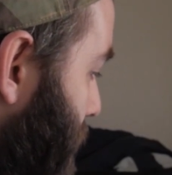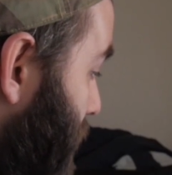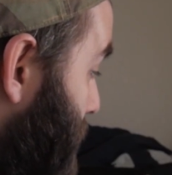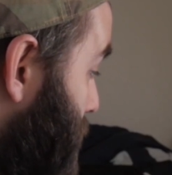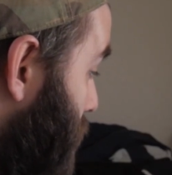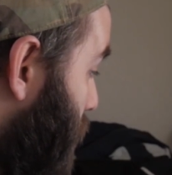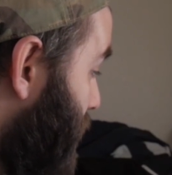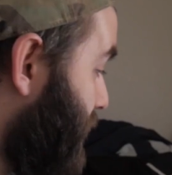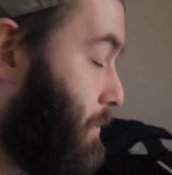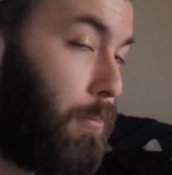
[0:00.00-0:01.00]
I'm going to be
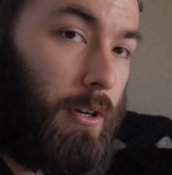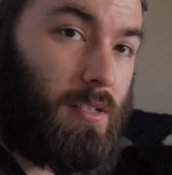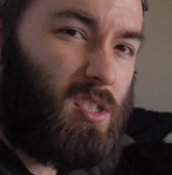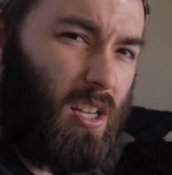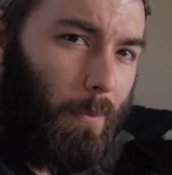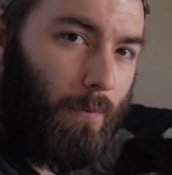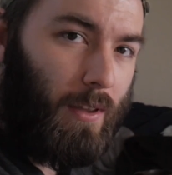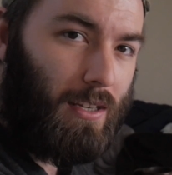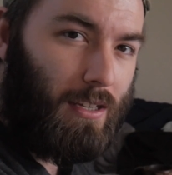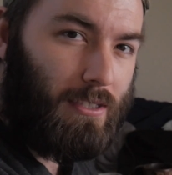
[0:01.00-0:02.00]
doing is putting some of
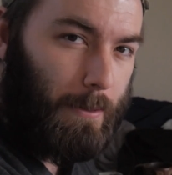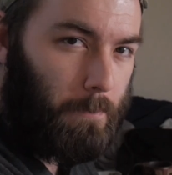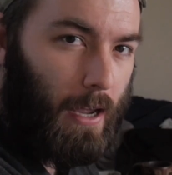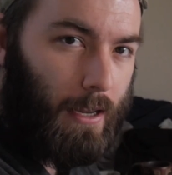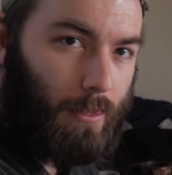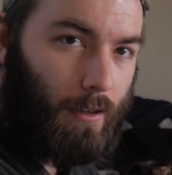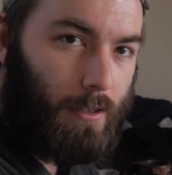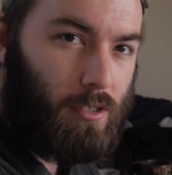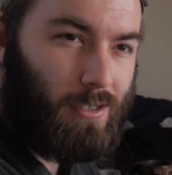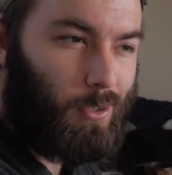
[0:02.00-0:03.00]
it into
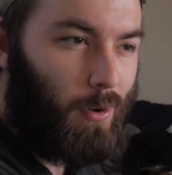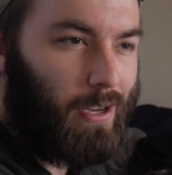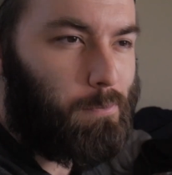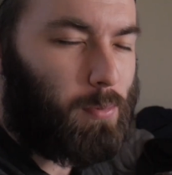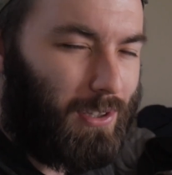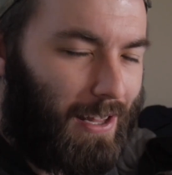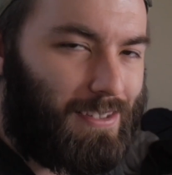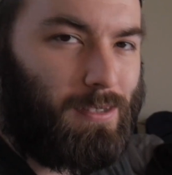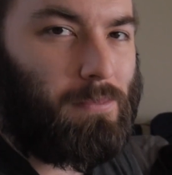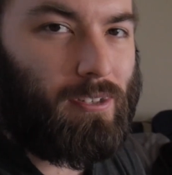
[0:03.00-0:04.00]
Python just so I can
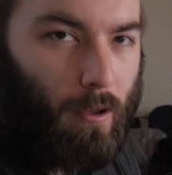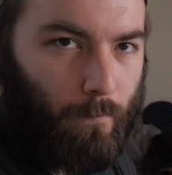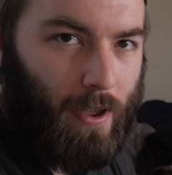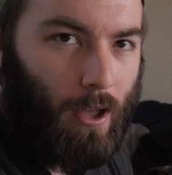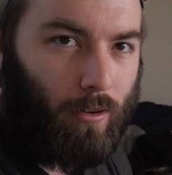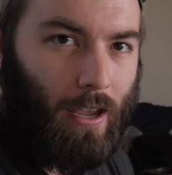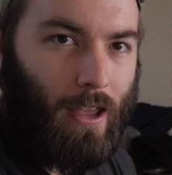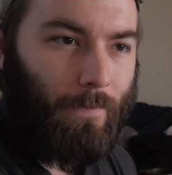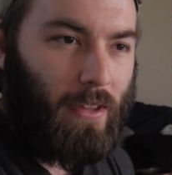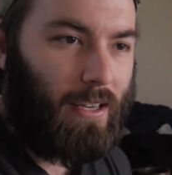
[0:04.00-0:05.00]
plot some stuff out
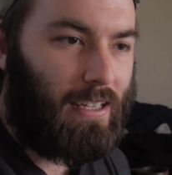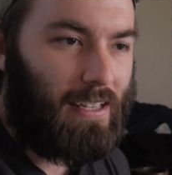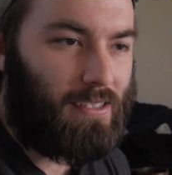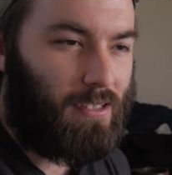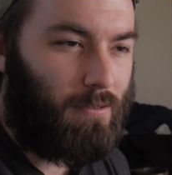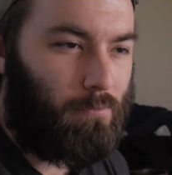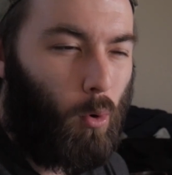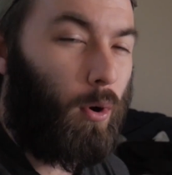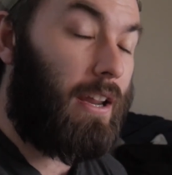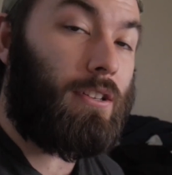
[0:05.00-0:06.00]
and get some
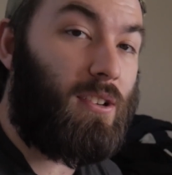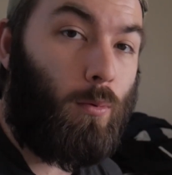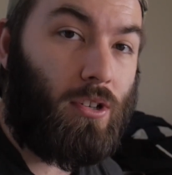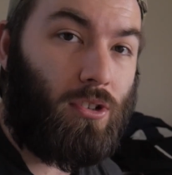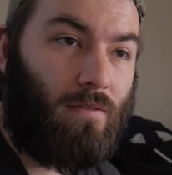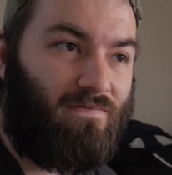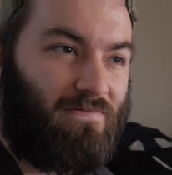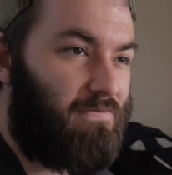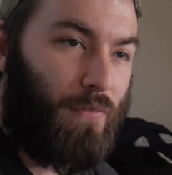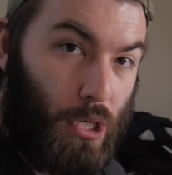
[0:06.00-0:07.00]
more intuition
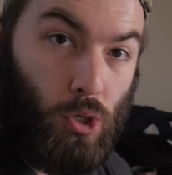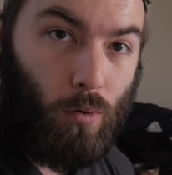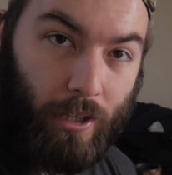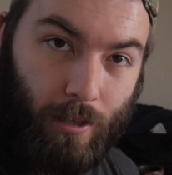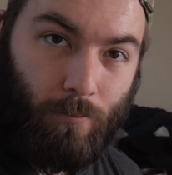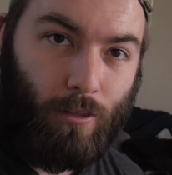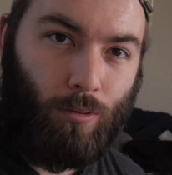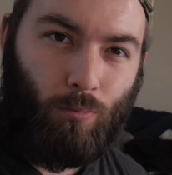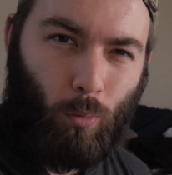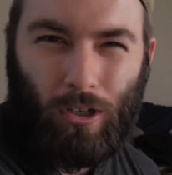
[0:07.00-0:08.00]
visually
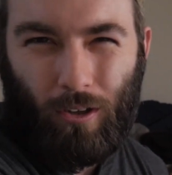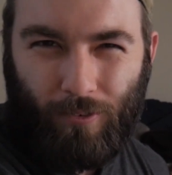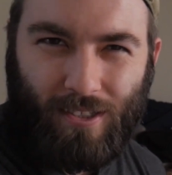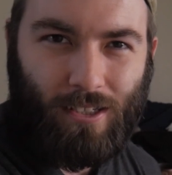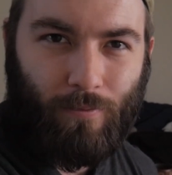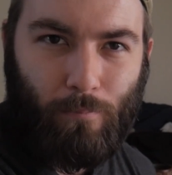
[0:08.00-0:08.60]
with what all this stuff